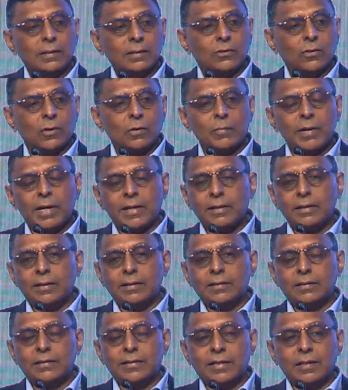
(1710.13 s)

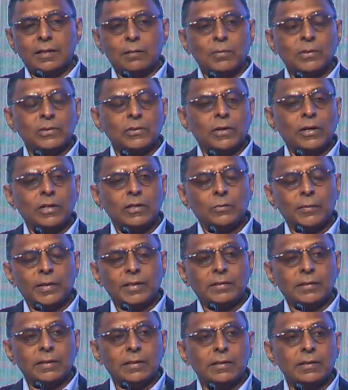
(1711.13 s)
Coromandel, set up a joint
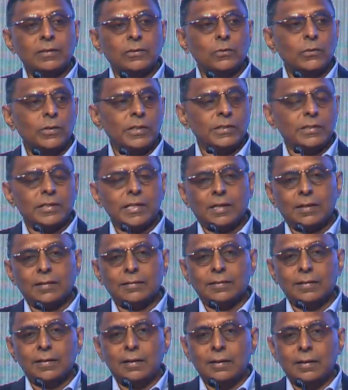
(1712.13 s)
venture in Tunisia
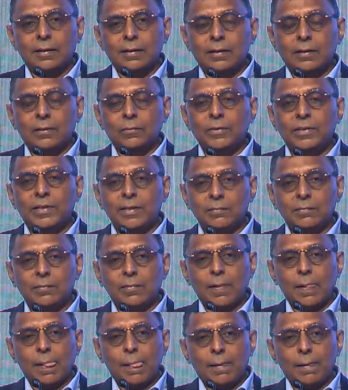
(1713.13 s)
with him.